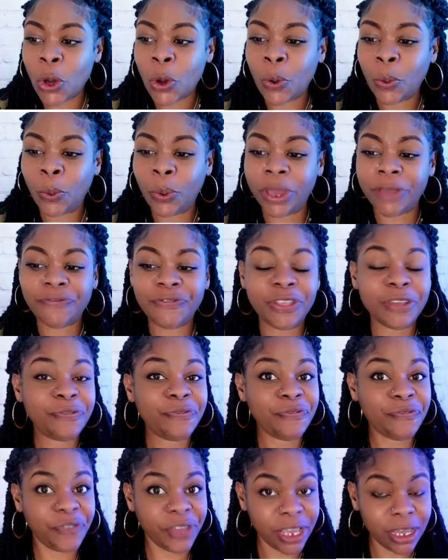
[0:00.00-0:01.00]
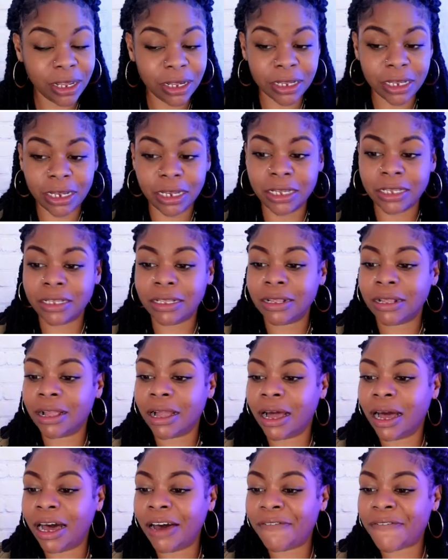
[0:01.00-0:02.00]
with the feeling
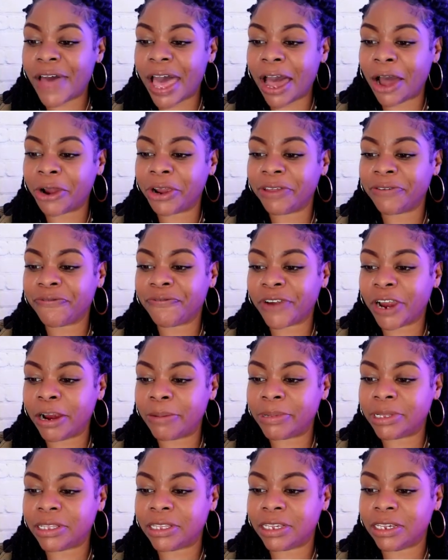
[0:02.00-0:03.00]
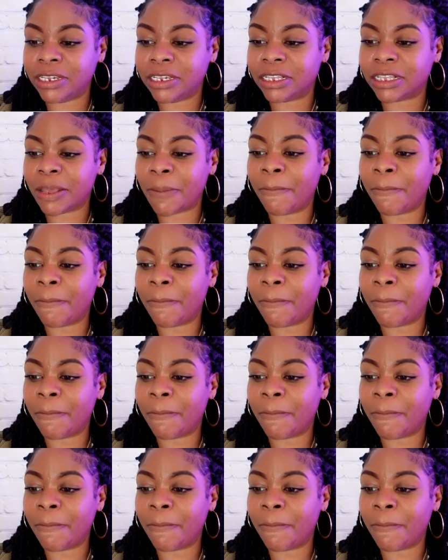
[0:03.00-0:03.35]
of our infirmities,